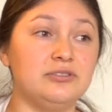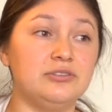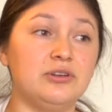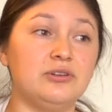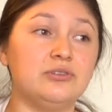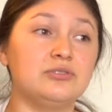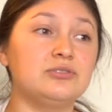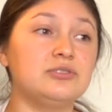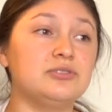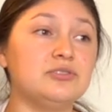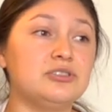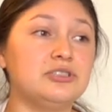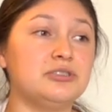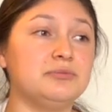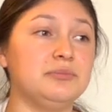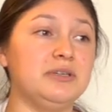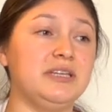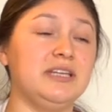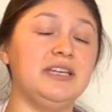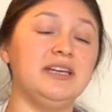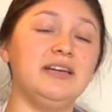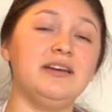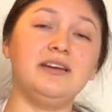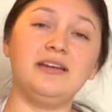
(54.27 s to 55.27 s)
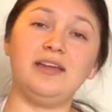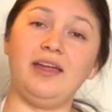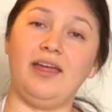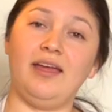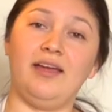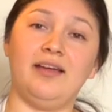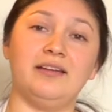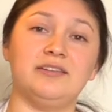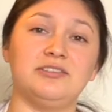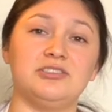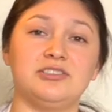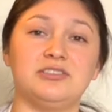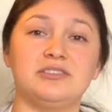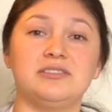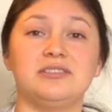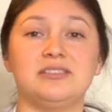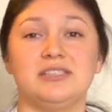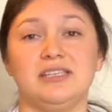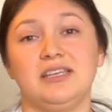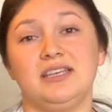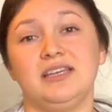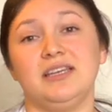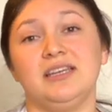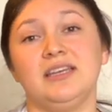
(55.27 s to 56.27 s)
no social media and just
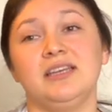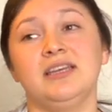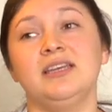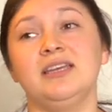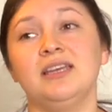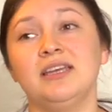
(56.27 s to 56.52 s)
see